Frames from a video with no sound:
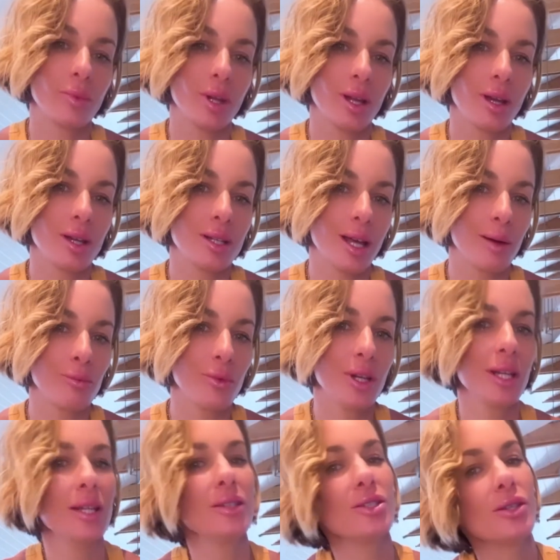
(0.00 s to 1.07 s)
and I'm
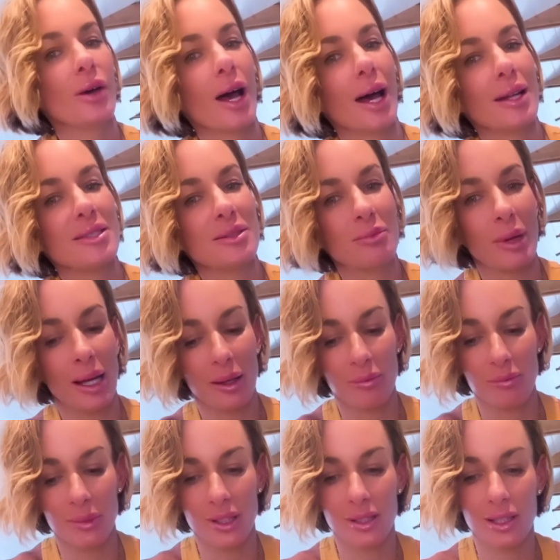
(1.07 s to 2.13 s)
ready to add my
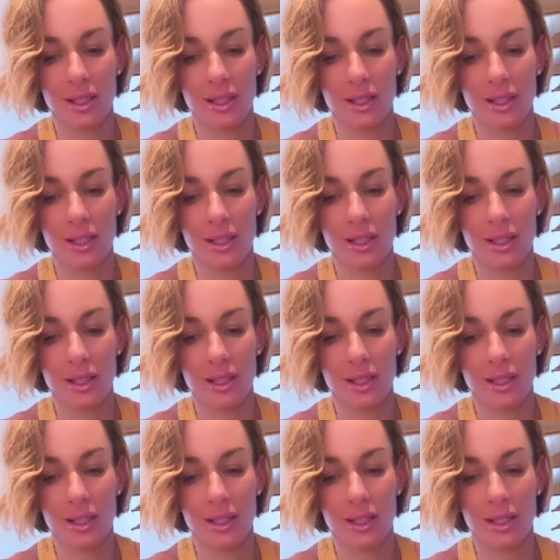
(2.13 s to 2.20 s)
milk.